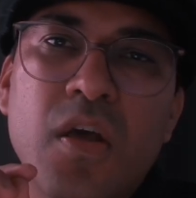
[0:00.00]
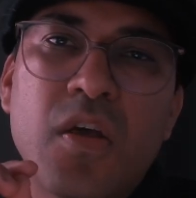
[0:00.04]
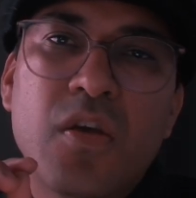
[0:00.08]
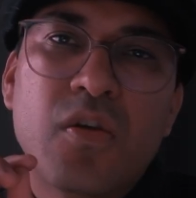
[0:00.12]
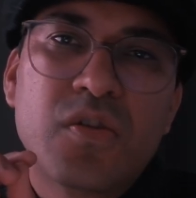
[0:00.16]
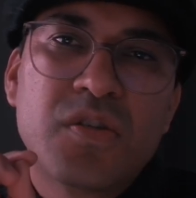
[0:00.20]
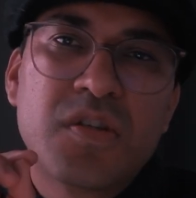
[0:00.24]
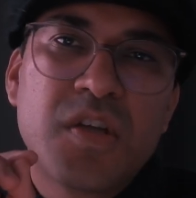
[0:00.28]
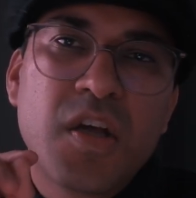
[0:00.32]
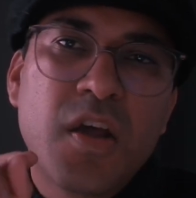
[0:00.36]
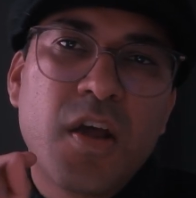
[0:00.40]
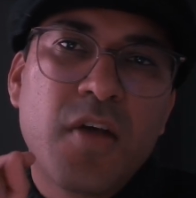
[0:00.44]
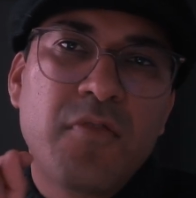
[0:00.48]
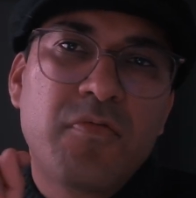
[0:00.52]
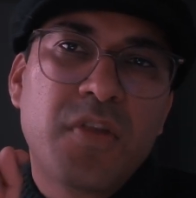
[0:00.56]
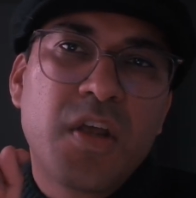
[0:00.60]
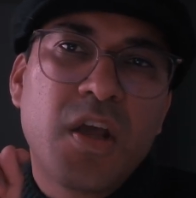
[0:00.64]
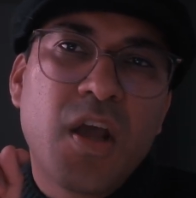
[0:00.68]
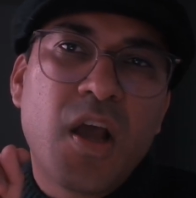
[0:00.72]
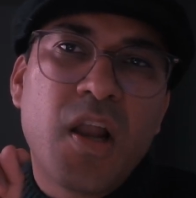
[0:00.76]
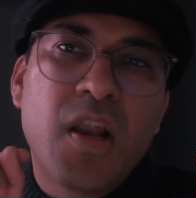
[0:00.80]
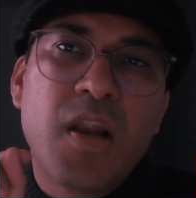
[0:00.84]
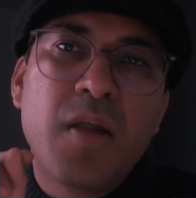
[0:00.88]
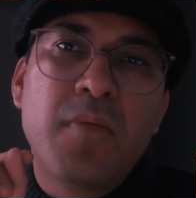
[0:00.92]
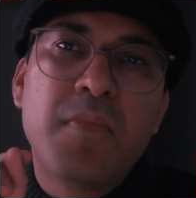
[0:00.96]
You see, if
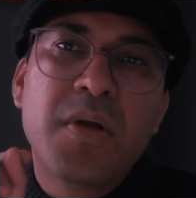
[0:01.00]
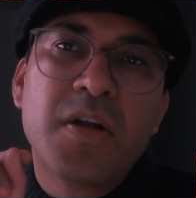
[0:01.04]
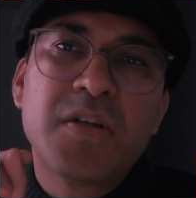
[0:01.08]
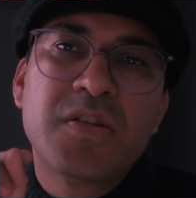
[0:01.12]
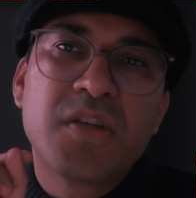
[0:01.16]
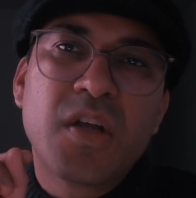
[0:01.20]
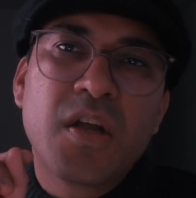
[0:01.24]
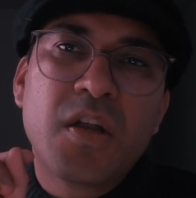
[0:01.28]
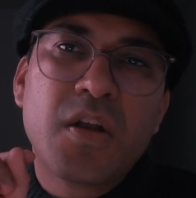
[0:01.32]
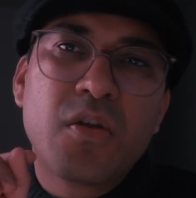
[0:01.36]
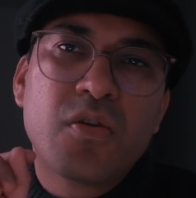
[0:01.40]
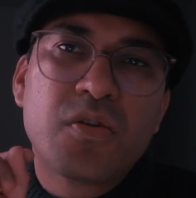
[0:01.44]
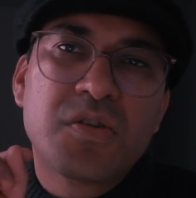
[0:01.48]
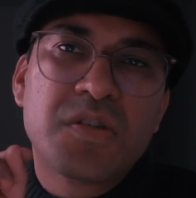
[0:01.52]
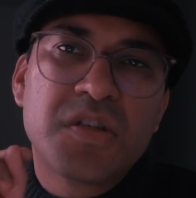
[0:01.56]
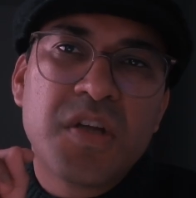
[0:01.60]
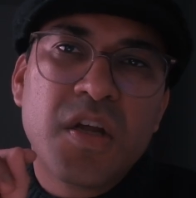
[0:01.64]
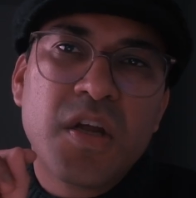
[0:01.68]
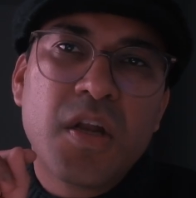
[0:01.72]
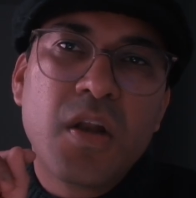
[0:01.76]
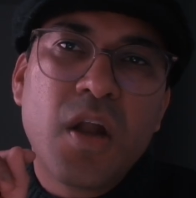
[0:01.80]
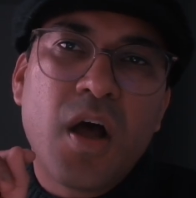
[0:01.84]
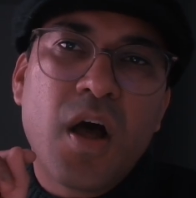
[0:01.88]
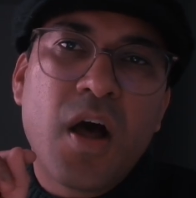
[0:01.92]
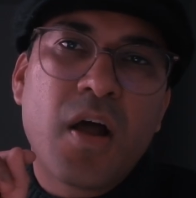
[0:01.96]
the elements in your
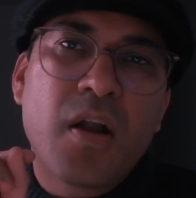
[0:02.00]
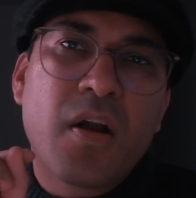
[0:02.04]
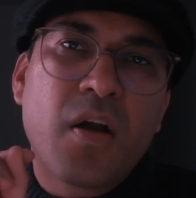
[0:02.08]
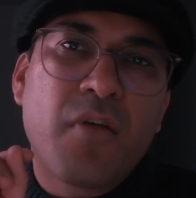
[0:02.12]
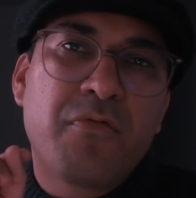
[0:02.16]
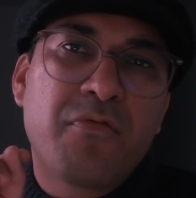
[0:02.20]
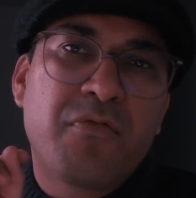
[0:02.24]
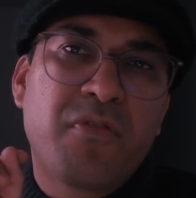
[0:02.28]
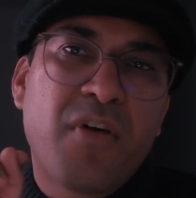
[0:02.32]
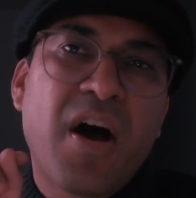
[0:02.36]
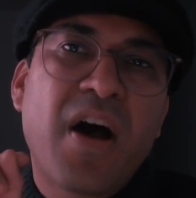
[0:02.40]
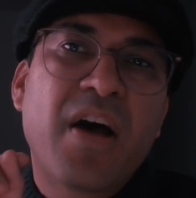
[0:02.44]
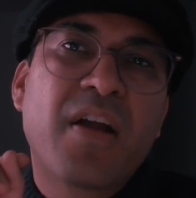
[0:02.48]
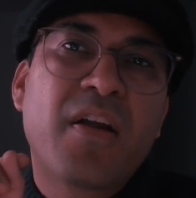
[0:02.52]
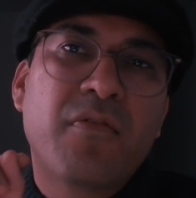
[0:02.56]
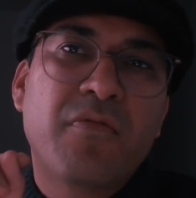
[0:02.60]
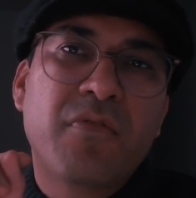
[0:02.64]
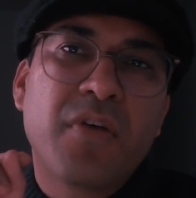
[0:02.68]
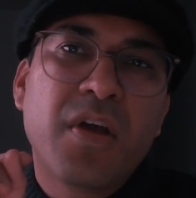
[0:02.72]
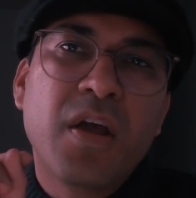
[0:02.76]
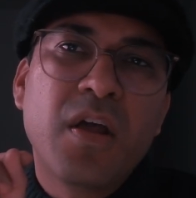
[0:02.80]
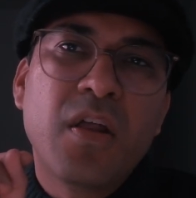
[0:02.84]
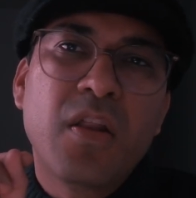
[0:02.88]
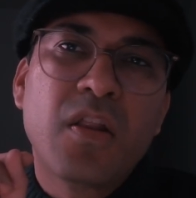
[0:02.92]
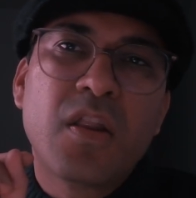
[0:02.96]
scene are far
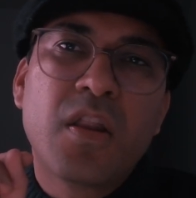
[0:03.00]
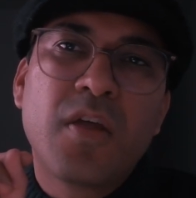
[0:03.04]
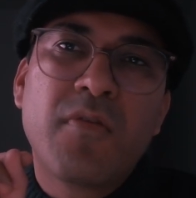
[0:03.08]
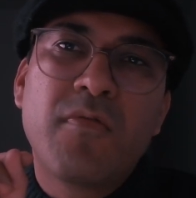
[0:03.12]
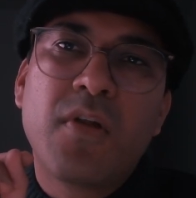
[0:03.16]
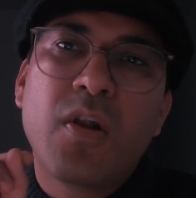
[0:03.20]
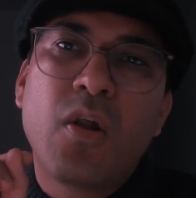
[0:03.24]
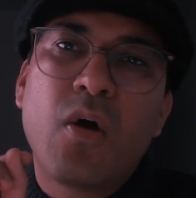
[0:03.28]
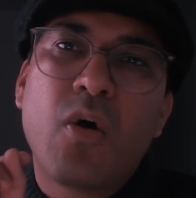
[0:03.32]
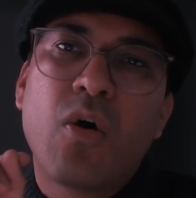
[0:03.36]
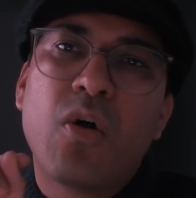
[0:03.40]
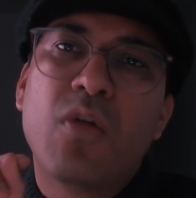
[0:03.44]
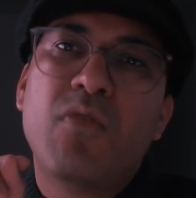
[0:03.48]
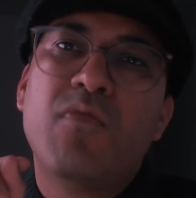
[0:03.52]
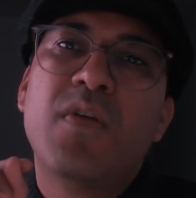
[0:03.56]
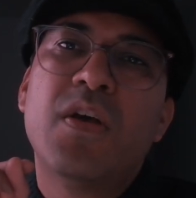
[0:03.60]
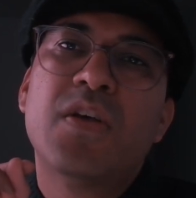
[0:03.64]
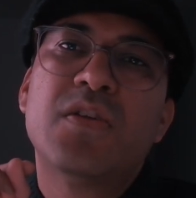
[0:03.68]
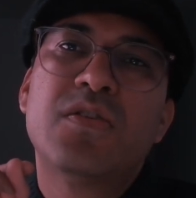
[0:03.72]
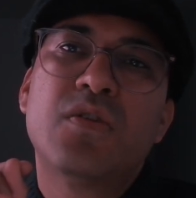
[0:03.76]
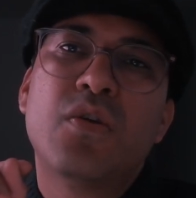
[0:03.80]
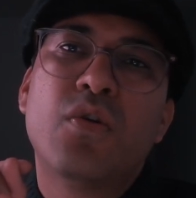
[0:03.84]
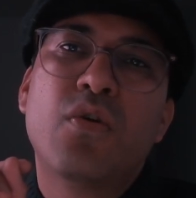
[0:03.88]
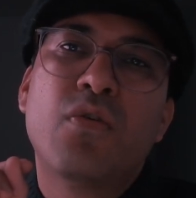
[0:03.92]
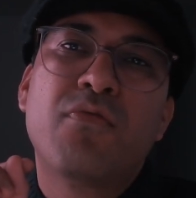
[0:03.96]
away, they will
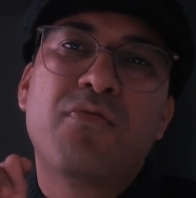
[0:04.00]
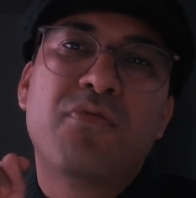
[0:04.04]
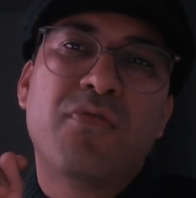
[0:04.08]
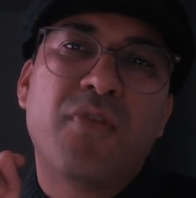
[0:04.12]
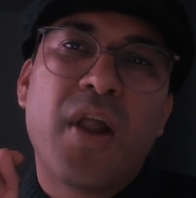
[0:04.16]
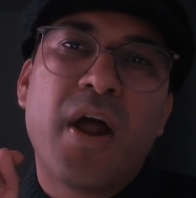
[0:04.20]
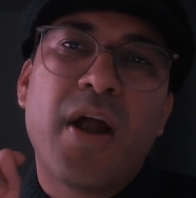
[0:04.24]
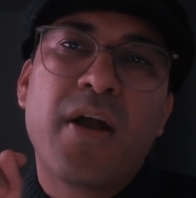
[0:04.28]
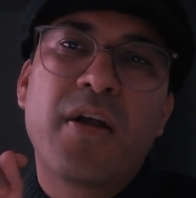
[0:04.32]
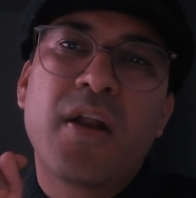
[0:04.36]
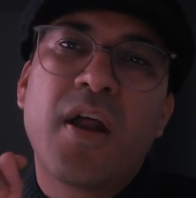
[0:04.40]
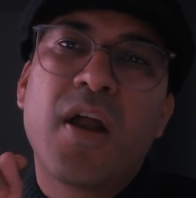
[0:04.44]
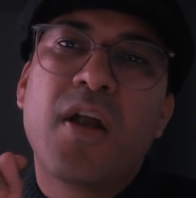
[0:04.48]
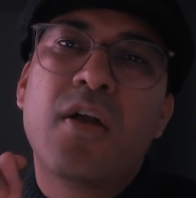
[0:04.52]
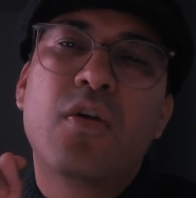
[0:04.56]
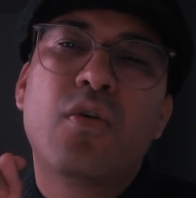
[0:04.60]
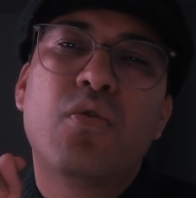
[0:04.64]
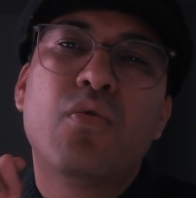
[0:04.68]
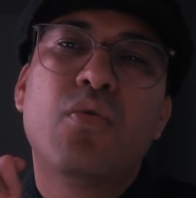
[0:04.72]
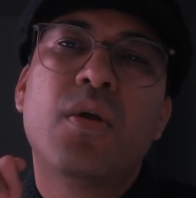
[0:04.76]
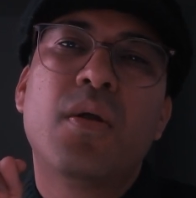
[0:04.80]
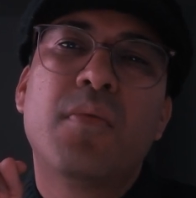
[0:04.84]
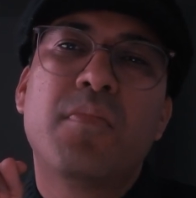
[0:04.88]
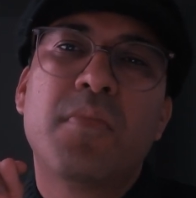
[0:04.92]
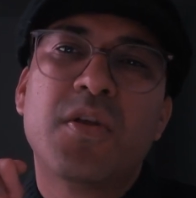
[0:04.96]
always look flat and
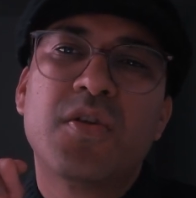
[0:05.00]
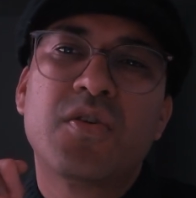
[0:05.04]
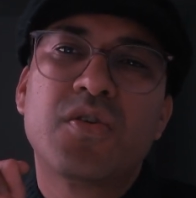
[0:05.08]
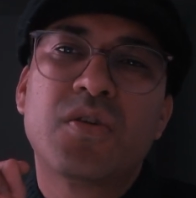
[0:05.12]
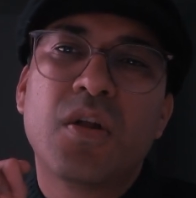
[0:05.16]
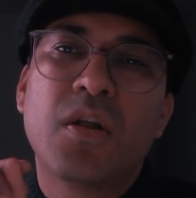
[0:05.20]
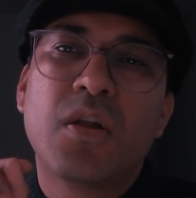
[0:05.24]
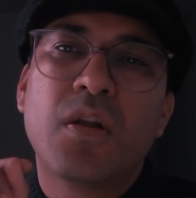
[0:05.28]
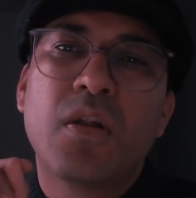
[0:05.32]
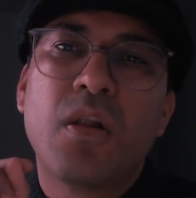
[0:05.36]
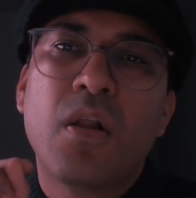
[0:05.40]
two-dimensional.